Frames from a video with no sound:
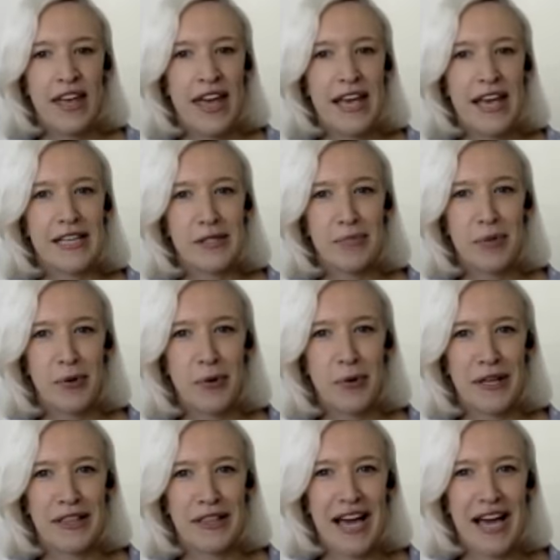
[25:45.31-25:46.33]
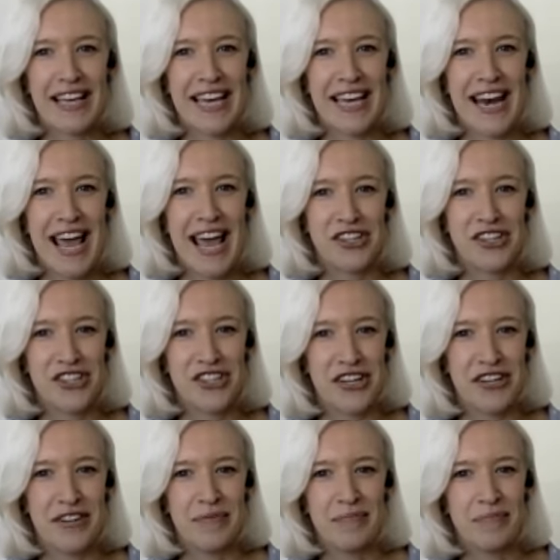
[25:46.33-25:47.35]
exploring that
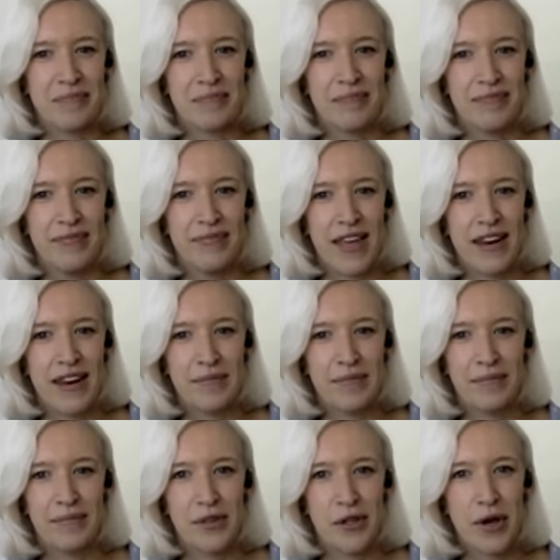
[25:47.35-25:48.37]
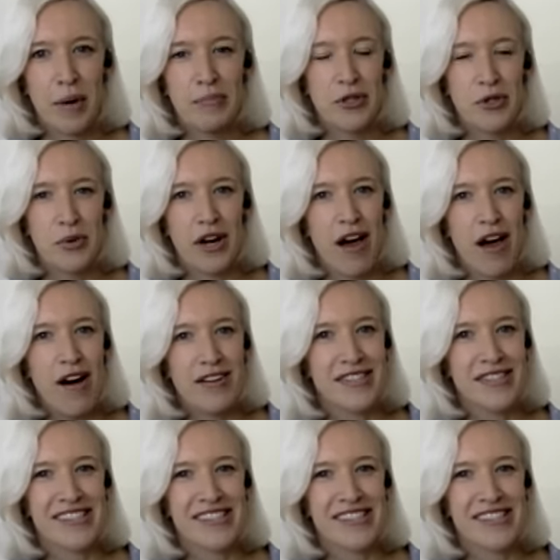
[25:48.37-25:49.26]
connection, then come to a class.